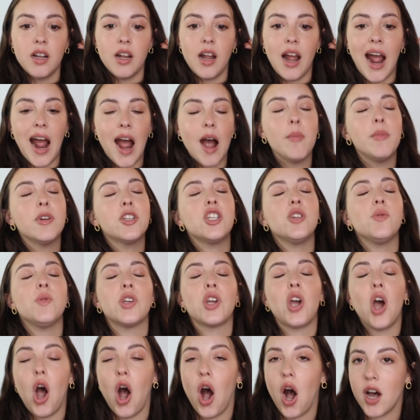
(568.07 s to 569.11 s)
how much it
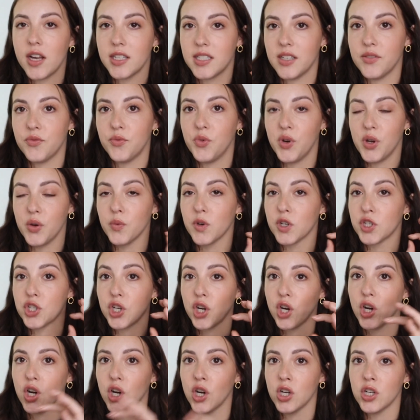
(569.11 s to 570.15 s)
would cost if we
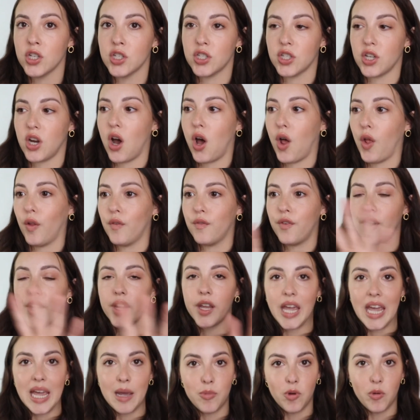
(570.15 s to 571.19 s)
returned all of our
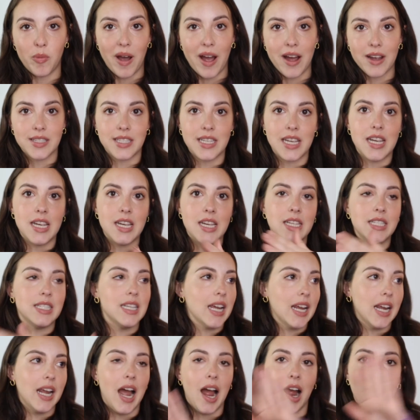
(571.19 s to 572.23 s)
cable boxes,
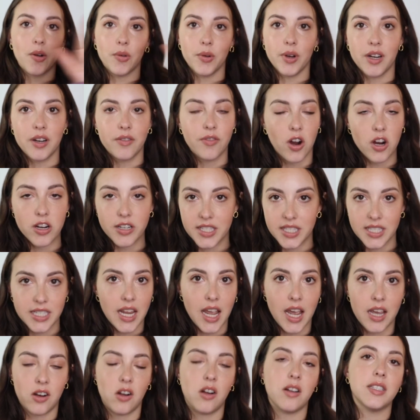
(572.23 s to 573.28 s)
got rid of
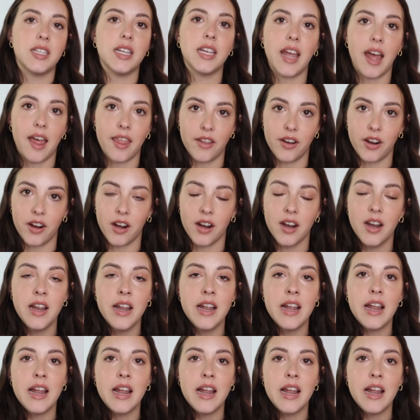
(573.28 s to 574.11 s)
RCN altogether,